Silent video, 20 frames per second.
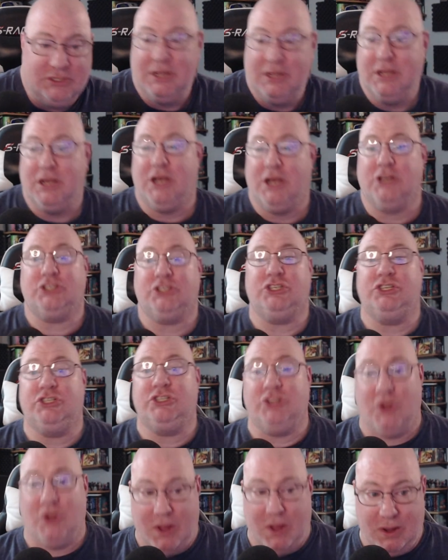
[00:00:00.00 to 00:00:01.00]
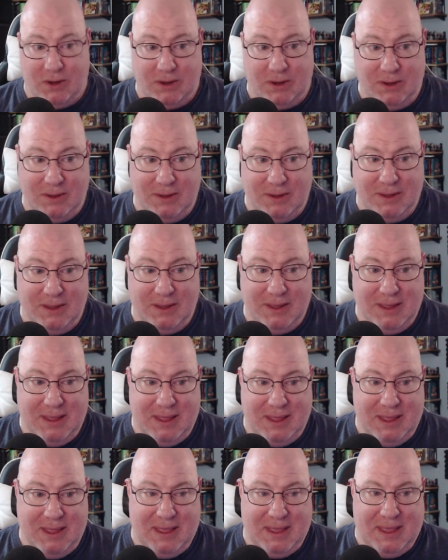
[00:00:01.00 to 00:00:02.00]
a song.
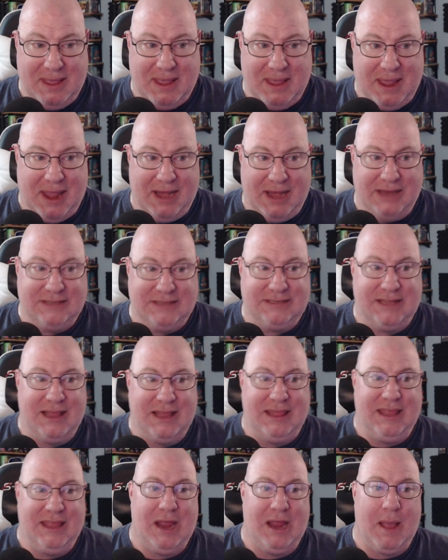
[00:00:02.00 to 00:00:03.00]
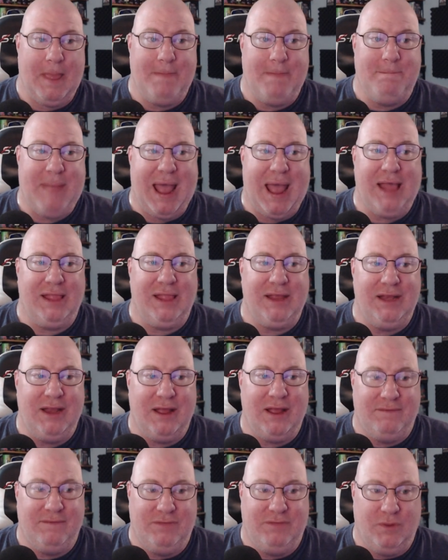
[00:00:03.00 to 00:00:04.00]
And it's the Ballad
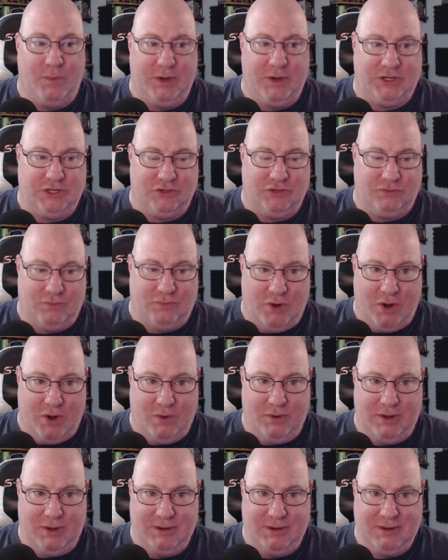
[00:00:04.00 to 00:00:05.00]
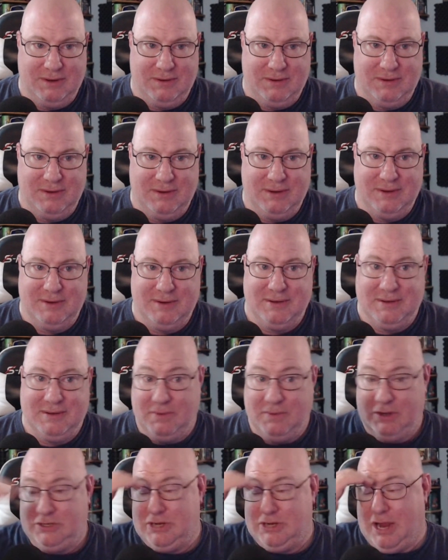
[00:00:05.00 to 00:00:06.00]
of the Witch's Road,
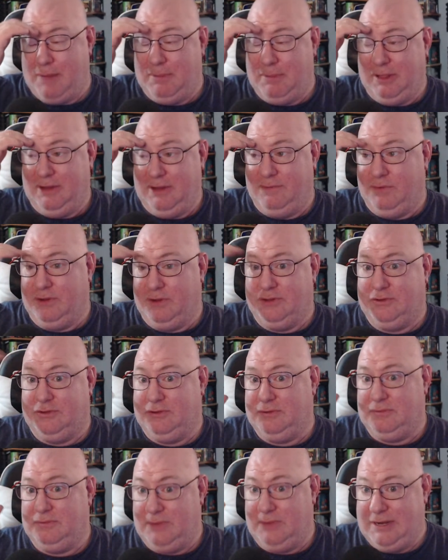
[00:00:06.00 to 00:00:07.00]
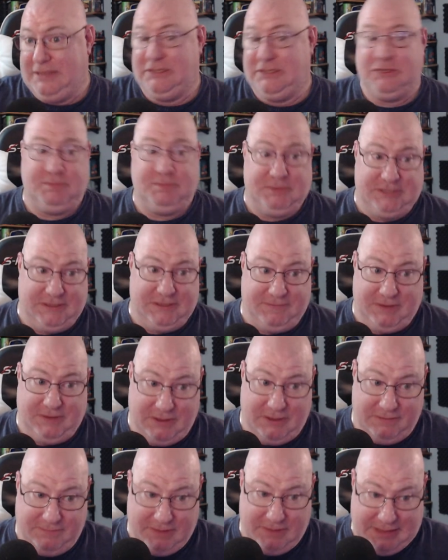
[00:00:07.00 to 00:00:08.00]
which I believe was written
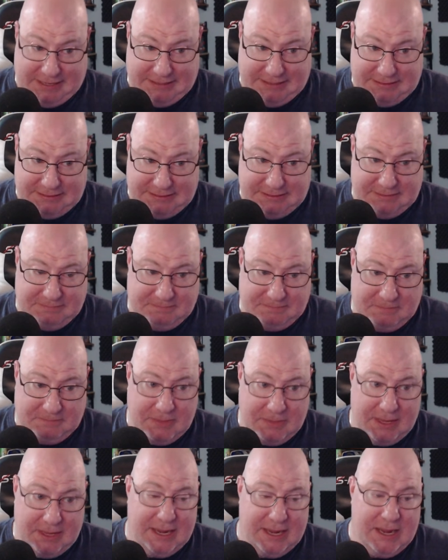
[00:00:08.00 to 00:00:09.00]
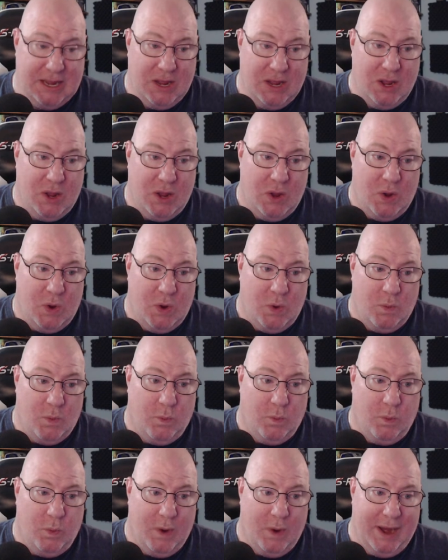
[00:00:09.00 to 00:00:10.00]
specifically for this,
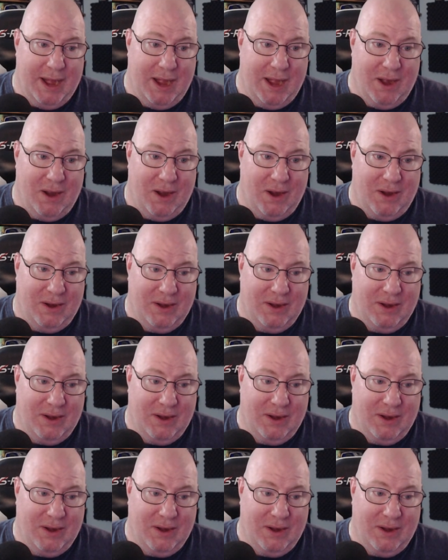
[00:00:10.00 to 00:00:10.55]
where